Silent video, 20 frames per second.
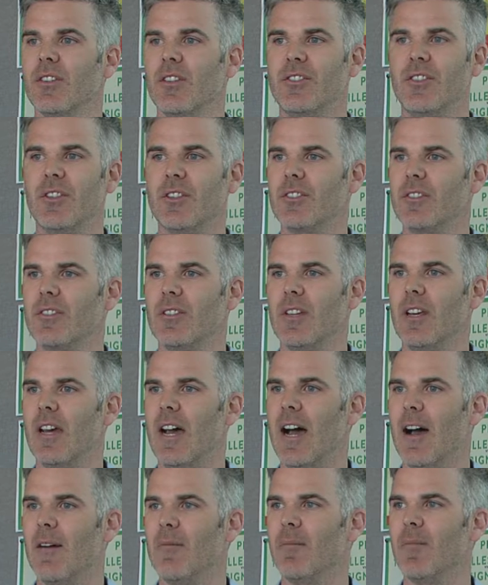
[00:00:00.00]
So just
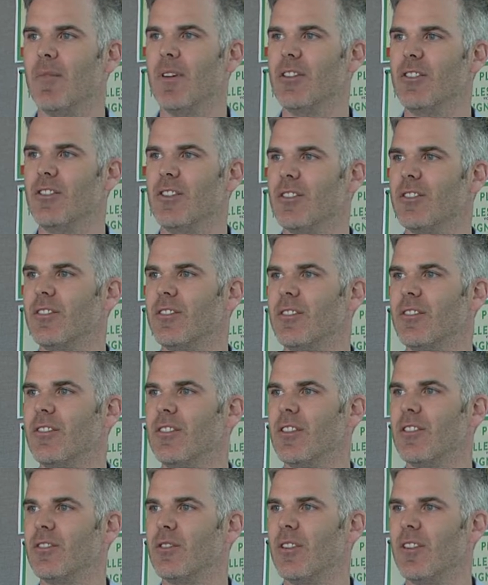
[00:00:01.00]

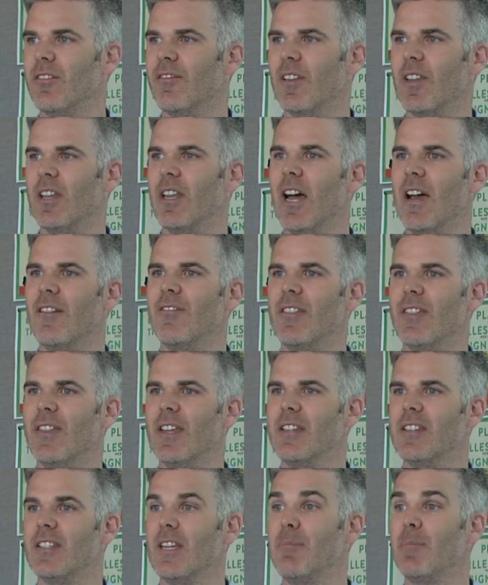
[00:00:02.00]
to sort of liven
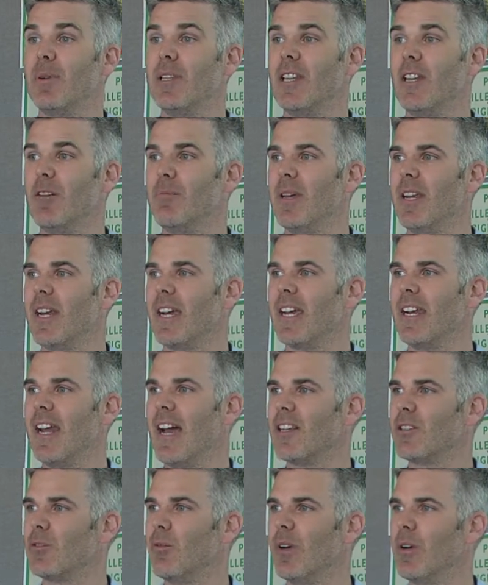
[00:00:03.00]
things up a little bit, I can
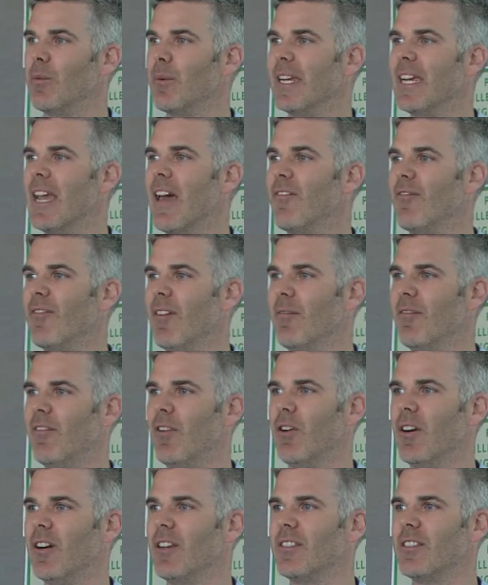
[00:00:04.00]
ask, what do we get from
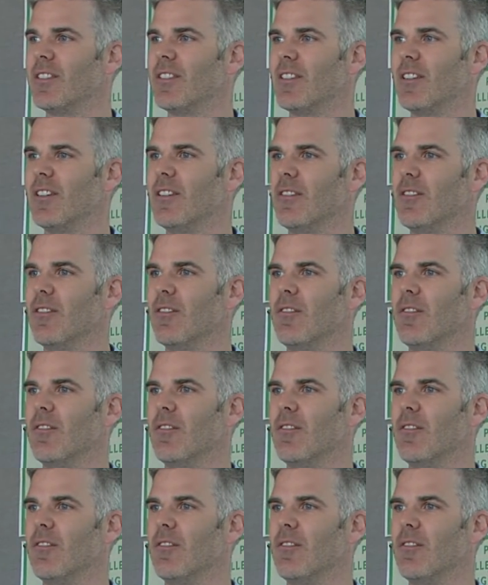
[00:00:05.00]
forests?